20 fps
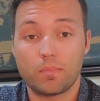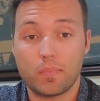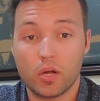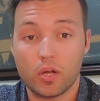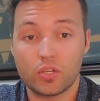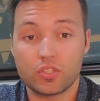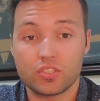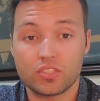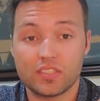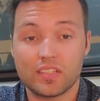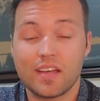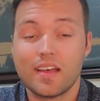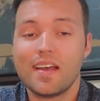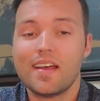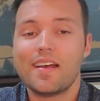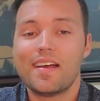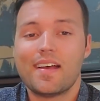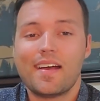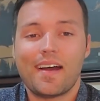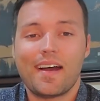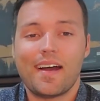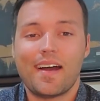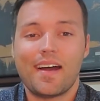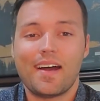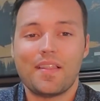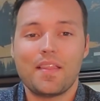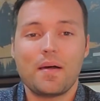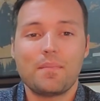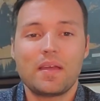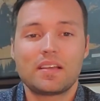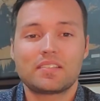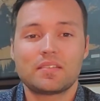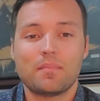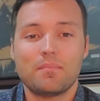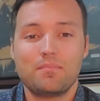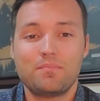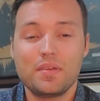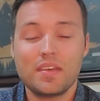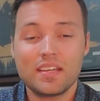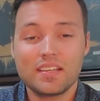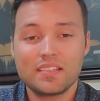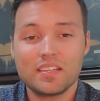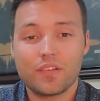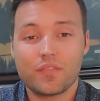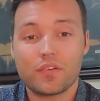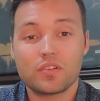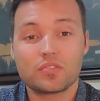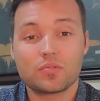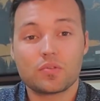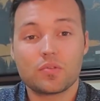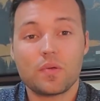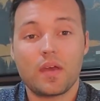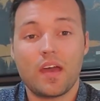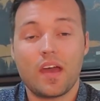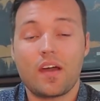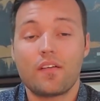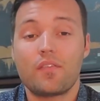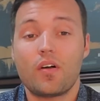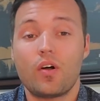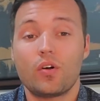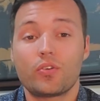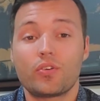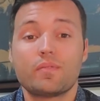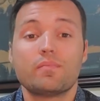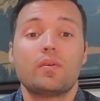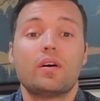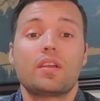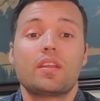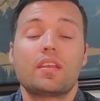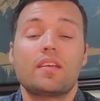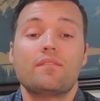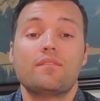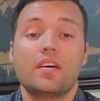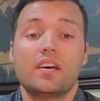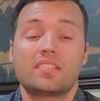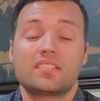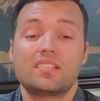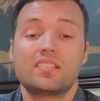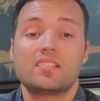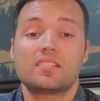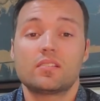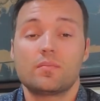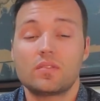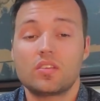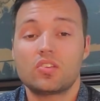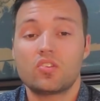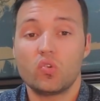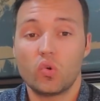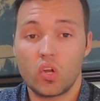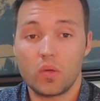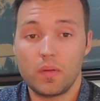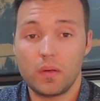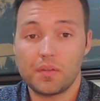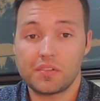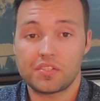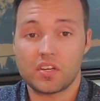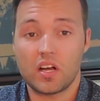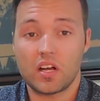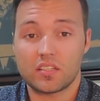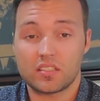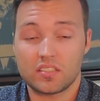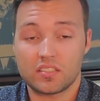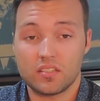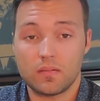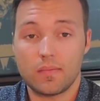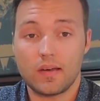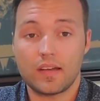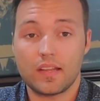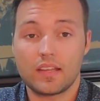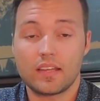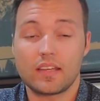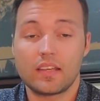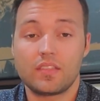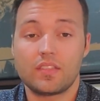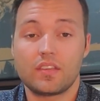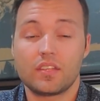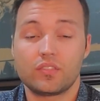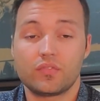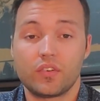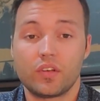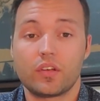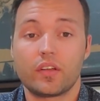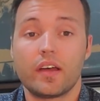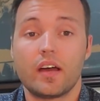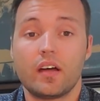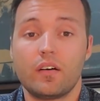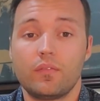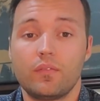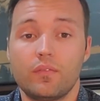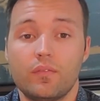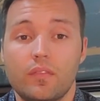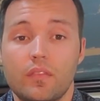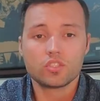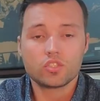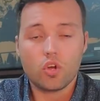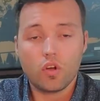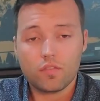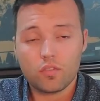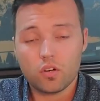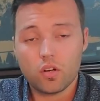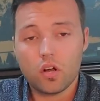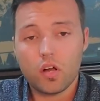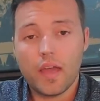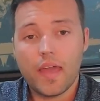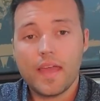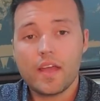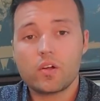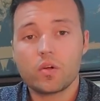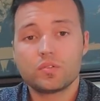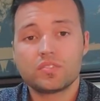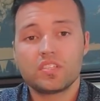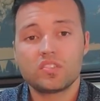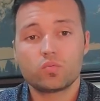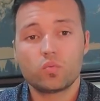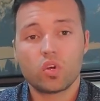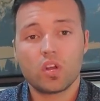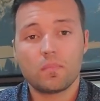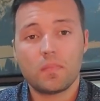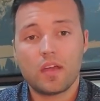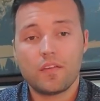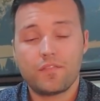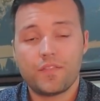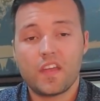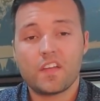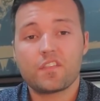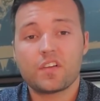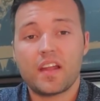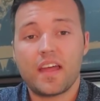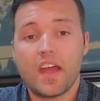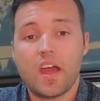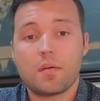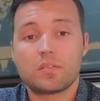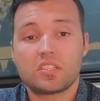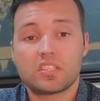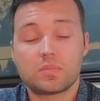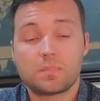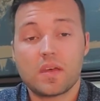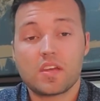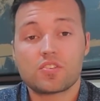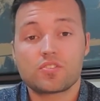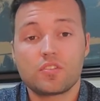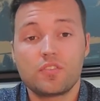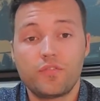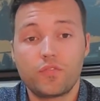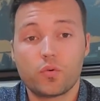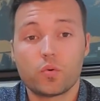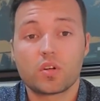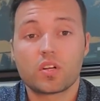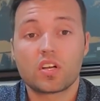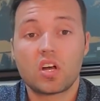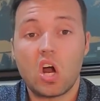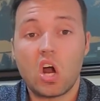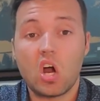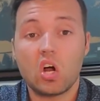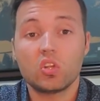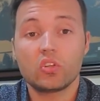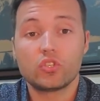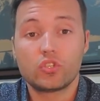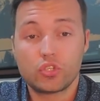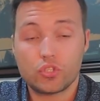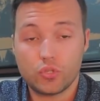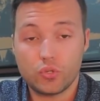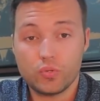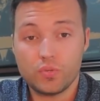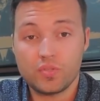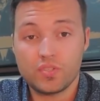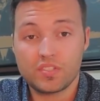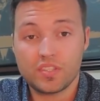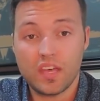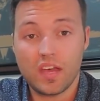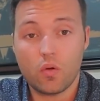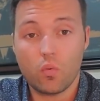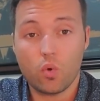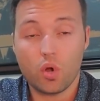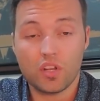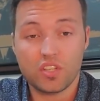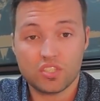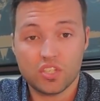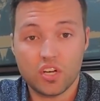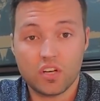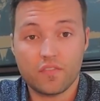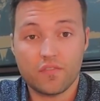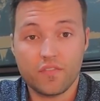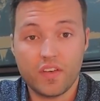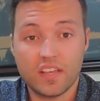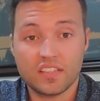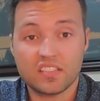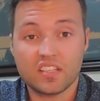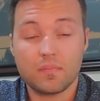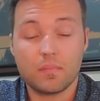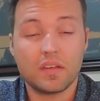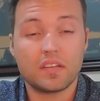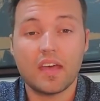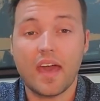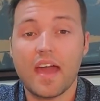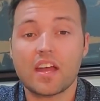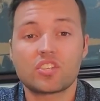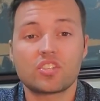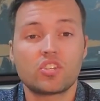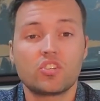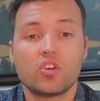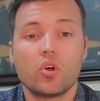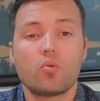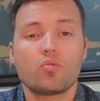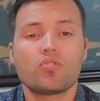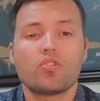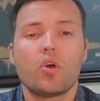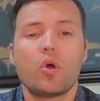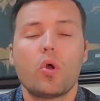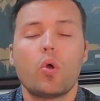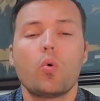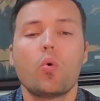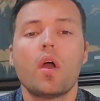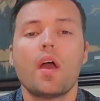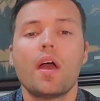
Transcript: person. That makes a big difference when you have all your money invested in something. You want to be able to talk to somebody and get things figured out. So overall, Acorns is one of my favorite apps, especially for college students that want to start investing but actually don't know